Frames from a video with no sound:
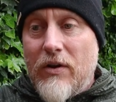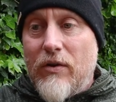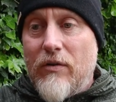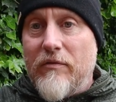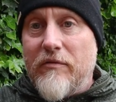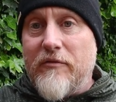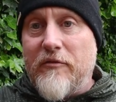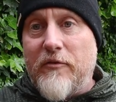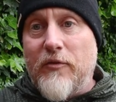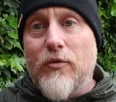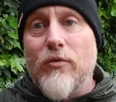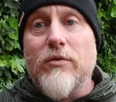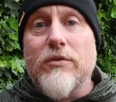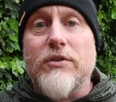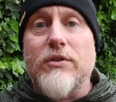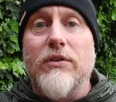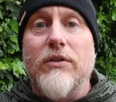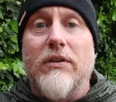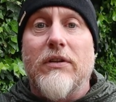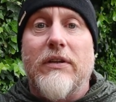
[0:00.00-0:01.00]

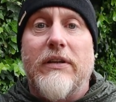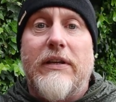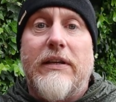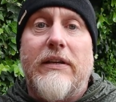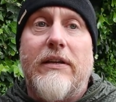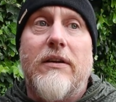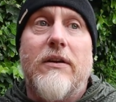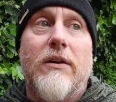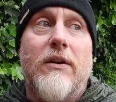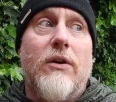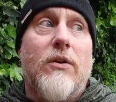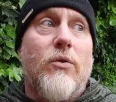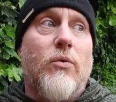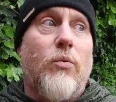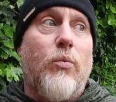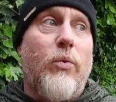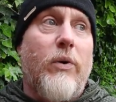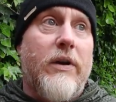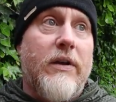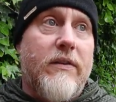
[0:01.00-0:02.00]
Unfortunately,
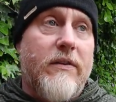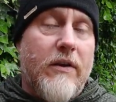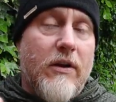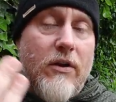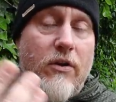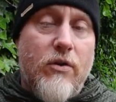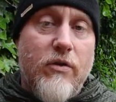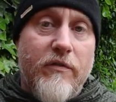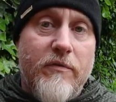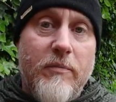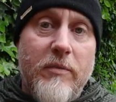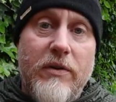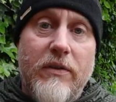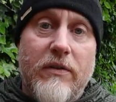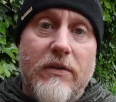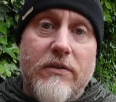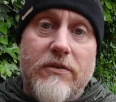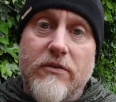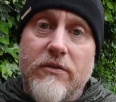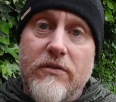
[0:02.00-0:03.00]
with a government
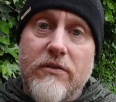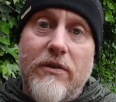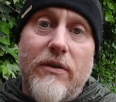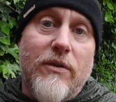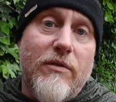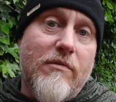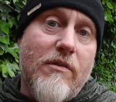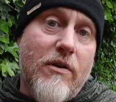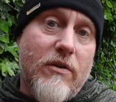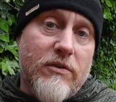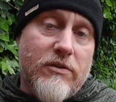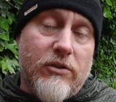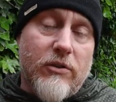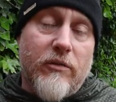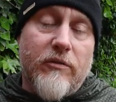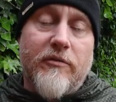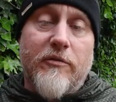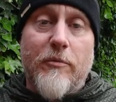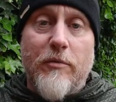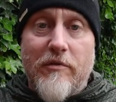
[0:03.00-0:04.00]
that doesn't know their
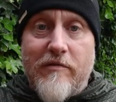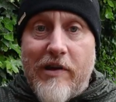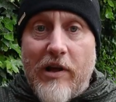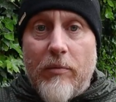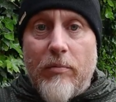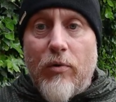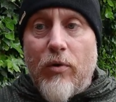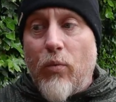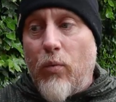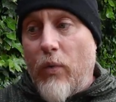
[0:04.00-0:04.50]
arsehole from their elbow